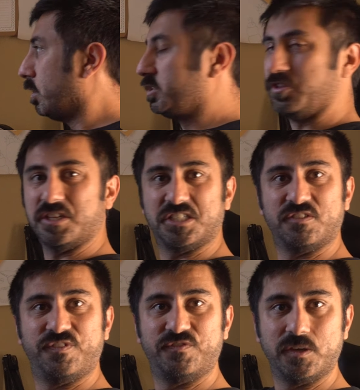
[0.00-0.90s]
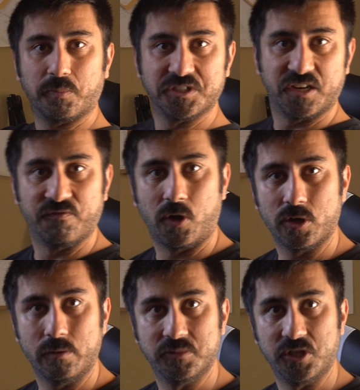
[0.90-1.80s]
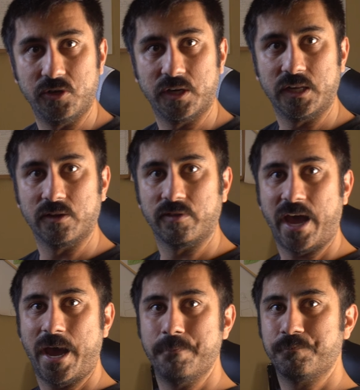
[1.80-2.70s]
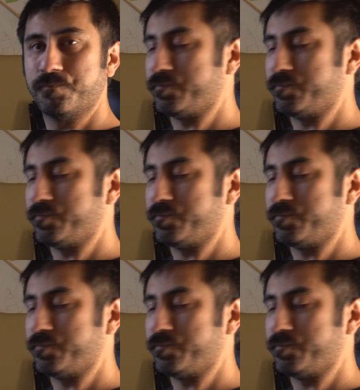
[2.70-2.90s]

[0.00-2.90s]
So this is 50% volume, so you can hear that.